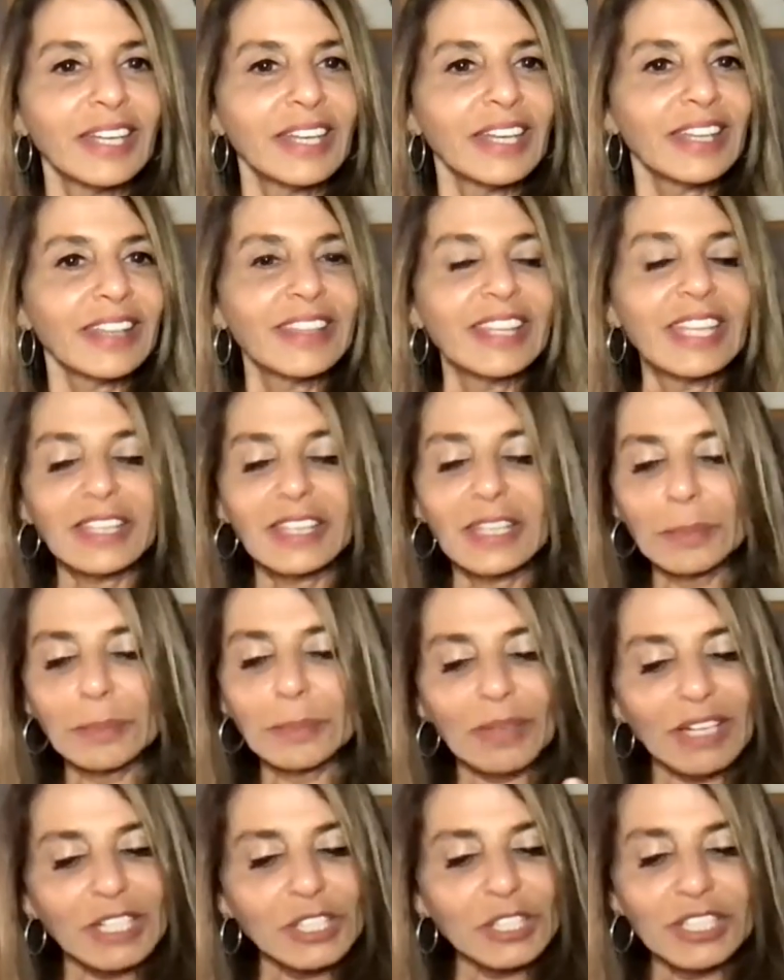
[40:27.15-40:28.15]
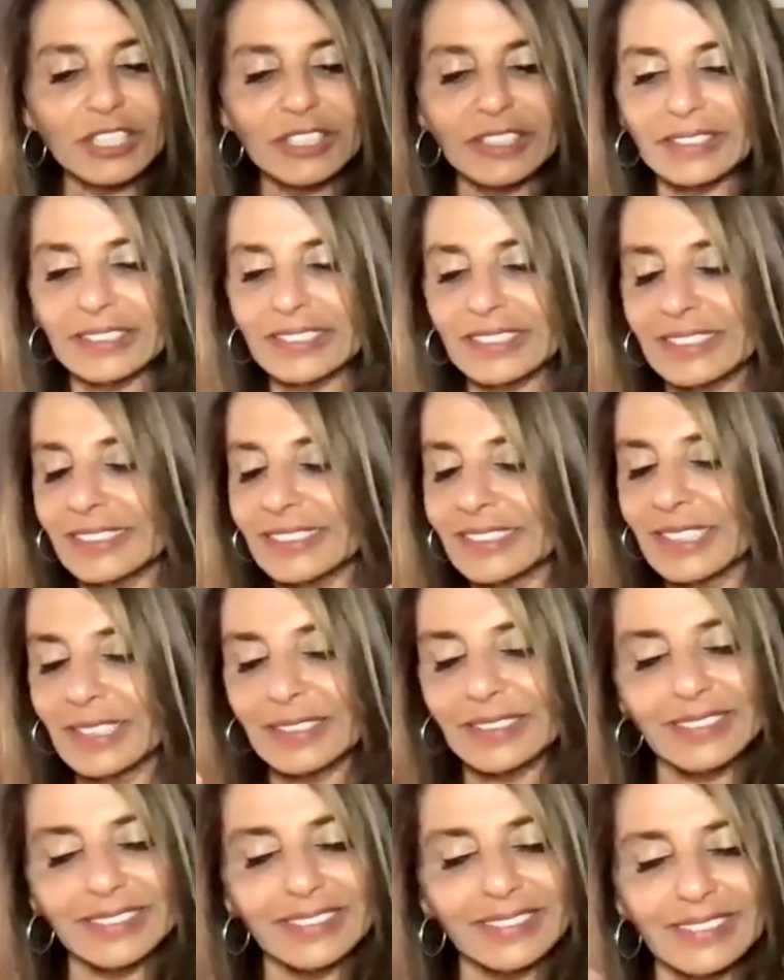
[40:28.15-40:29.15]
That the pleasure
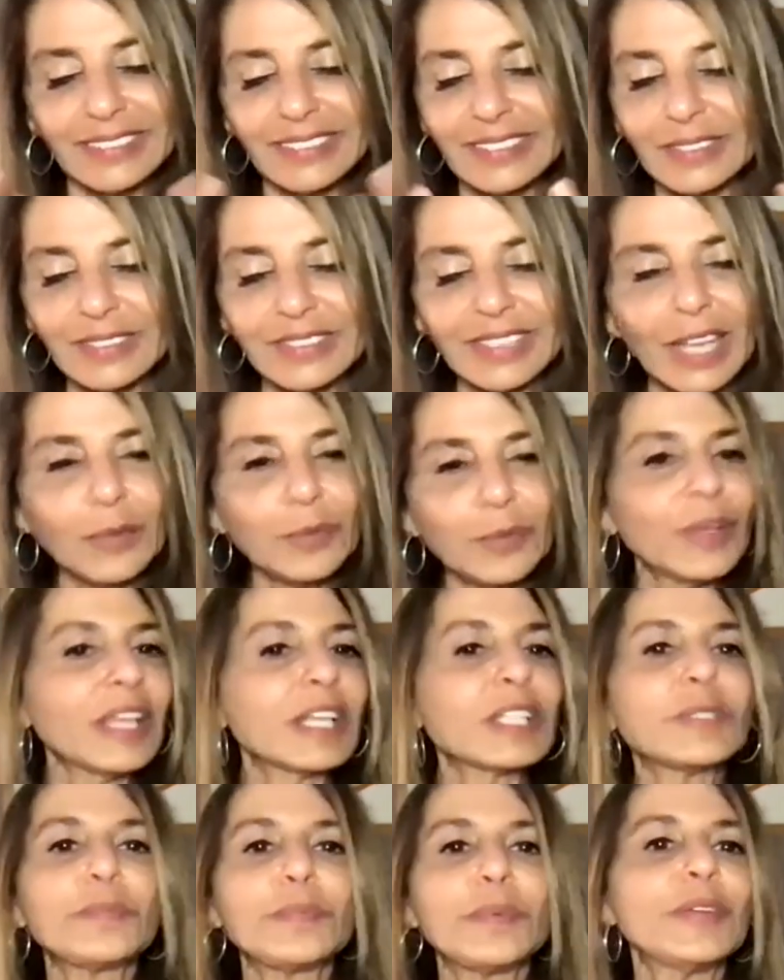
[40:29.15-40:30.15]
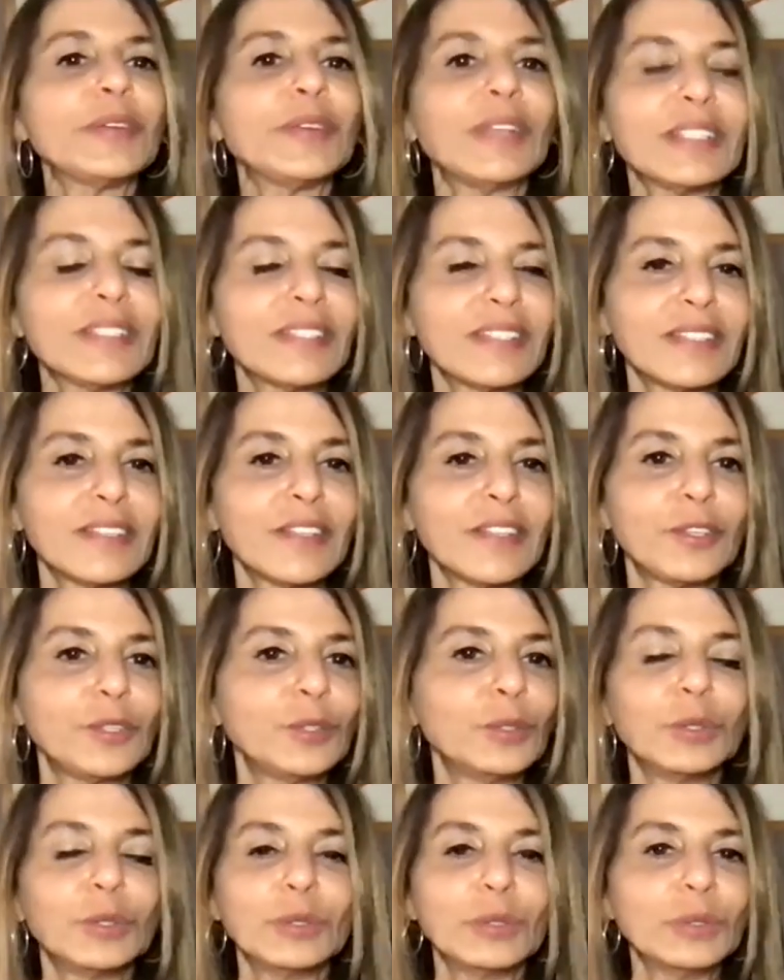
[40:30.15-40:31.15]
that we experience
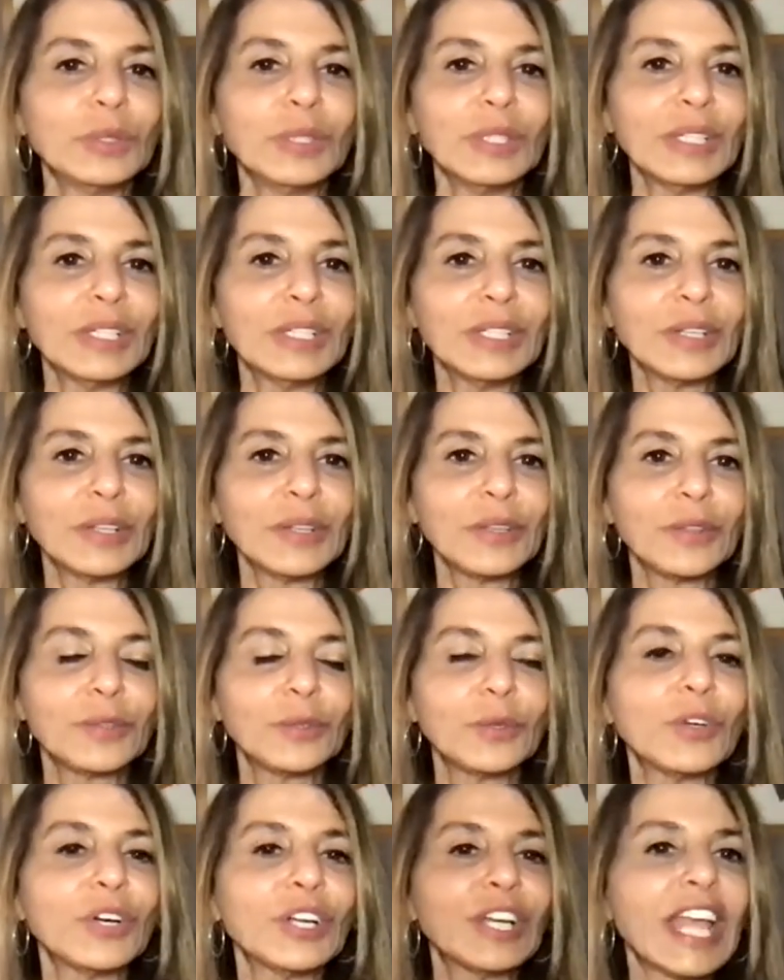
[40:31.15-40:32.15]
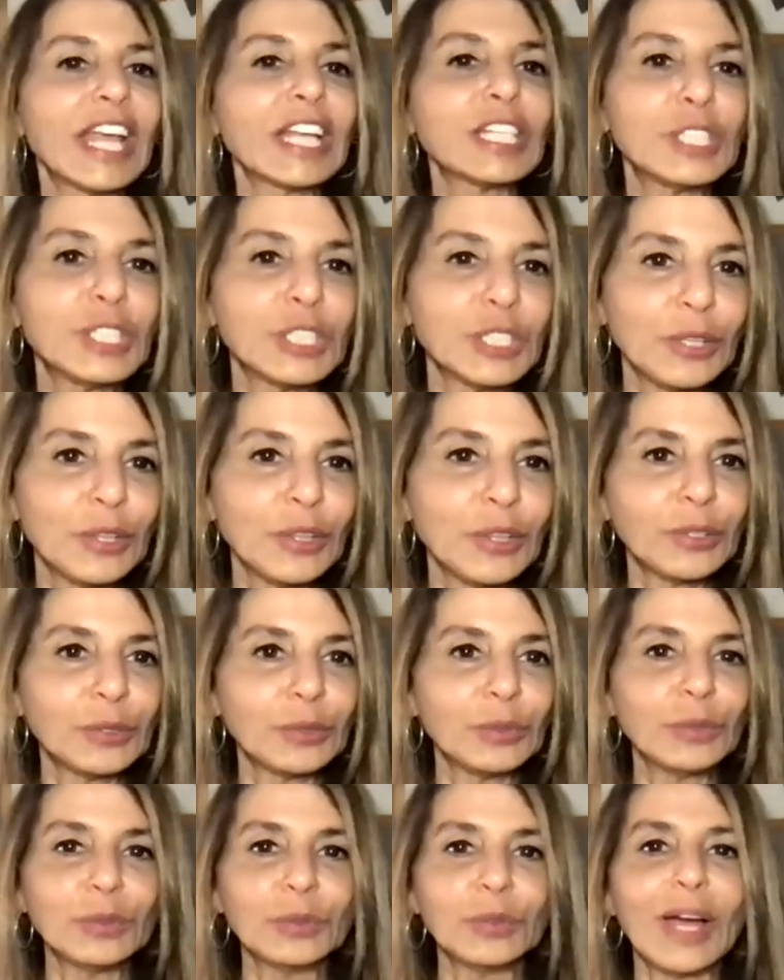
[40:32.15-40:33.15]
through connection,
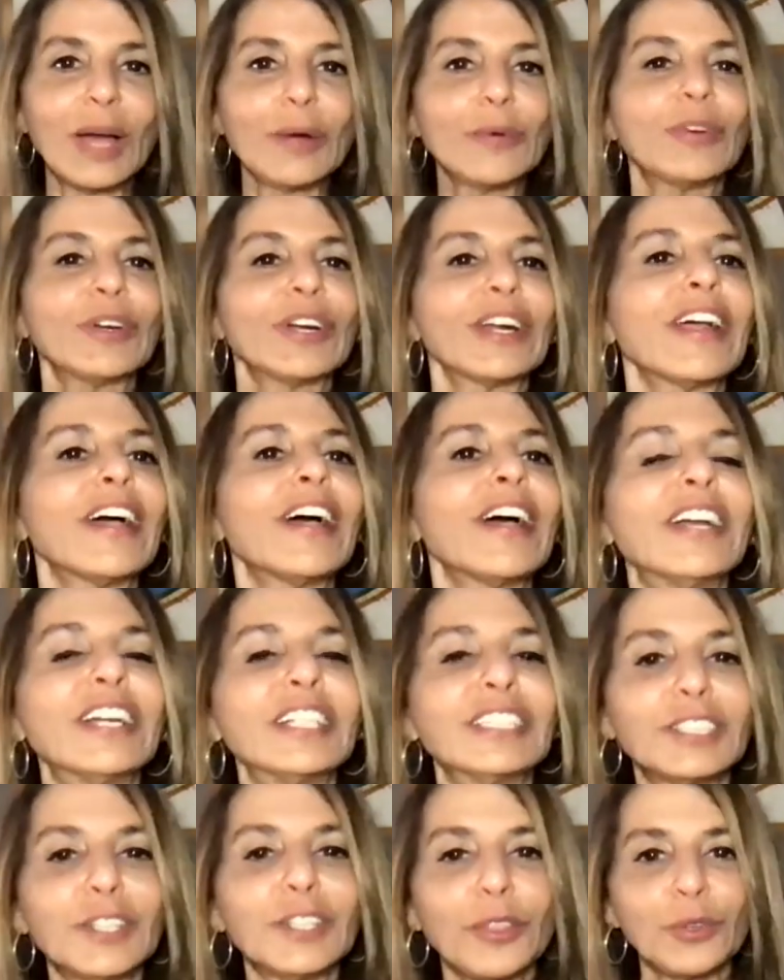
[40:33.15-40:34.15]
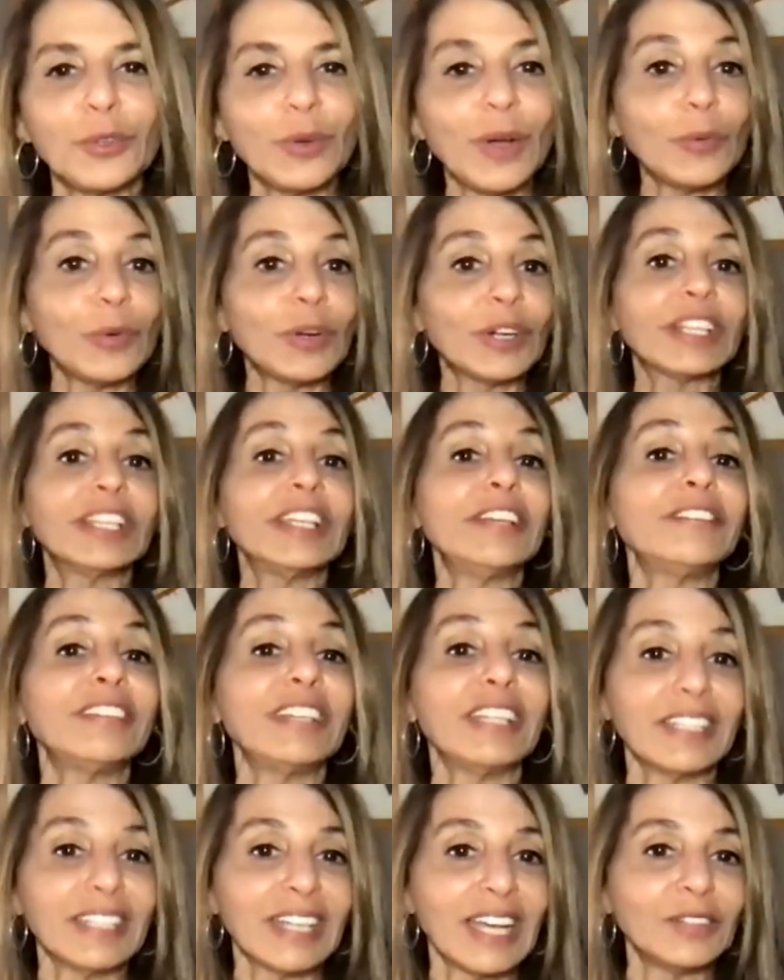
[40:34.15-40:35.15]
through our heart, through our
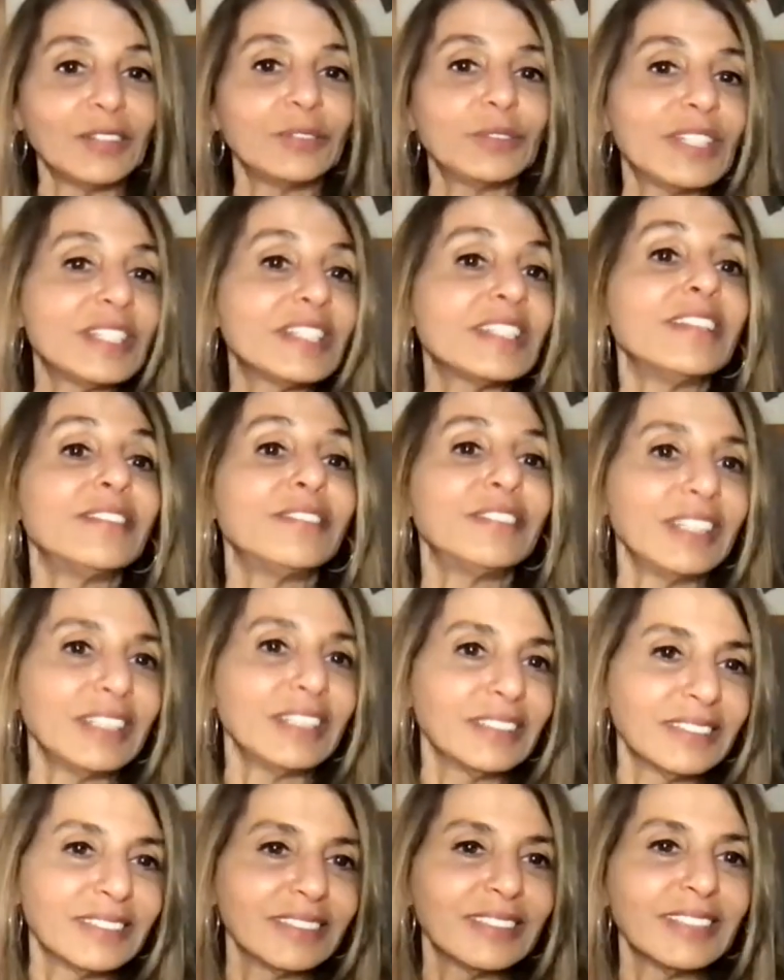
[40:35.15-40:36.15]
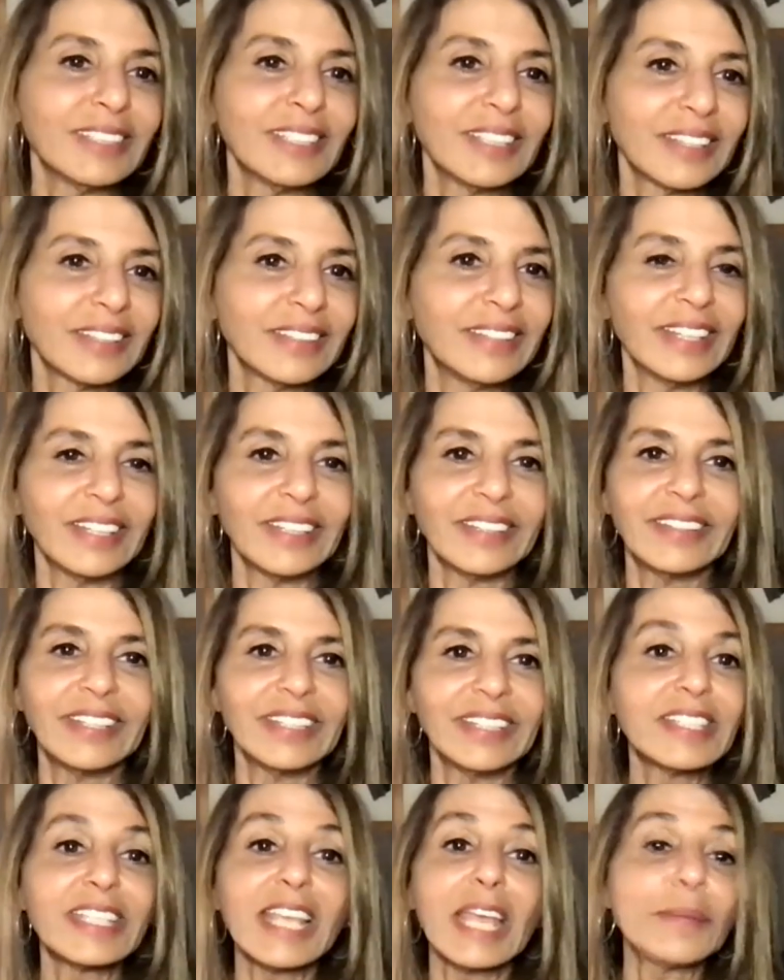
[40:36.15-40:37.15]
giving and receiving, the
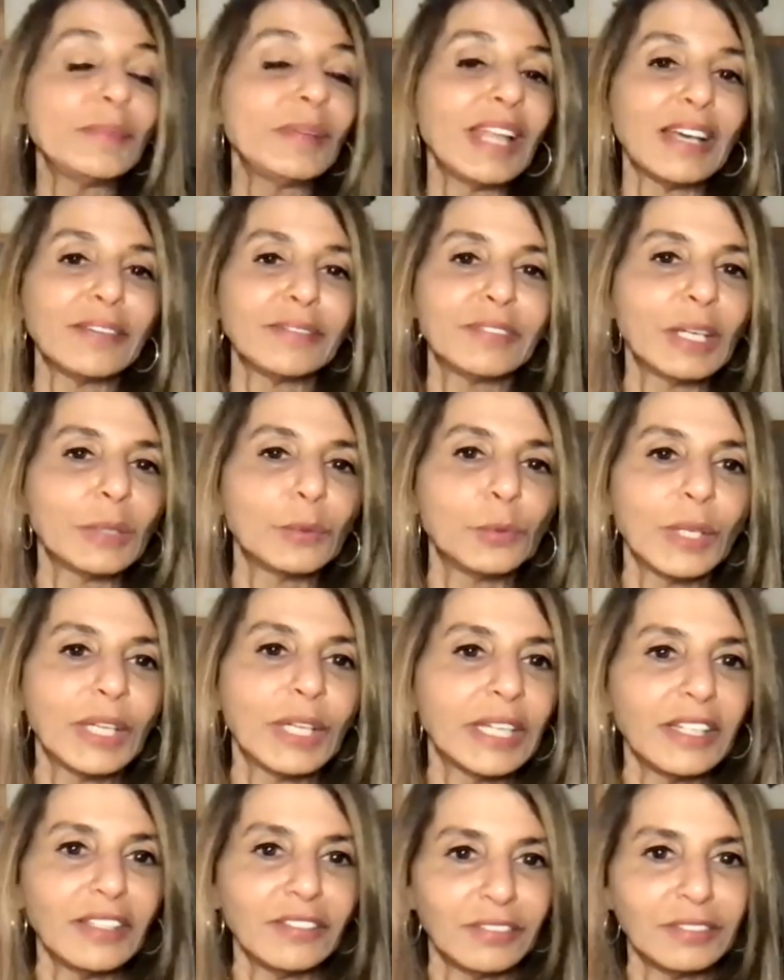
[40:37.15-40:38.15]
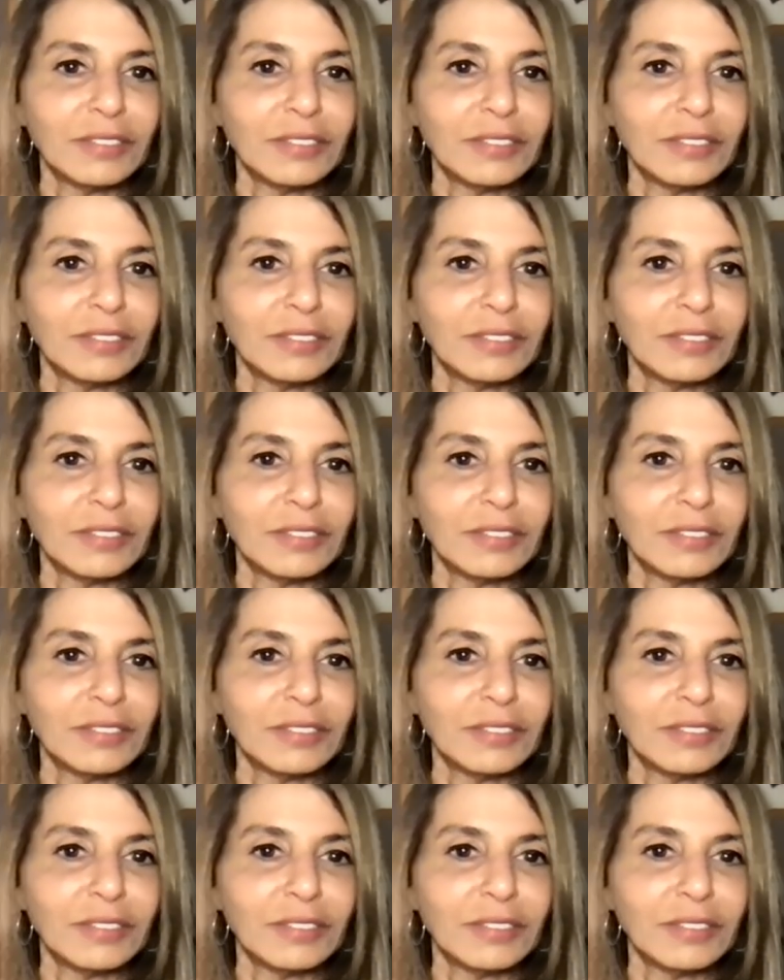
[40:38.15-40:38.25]
same love that we give.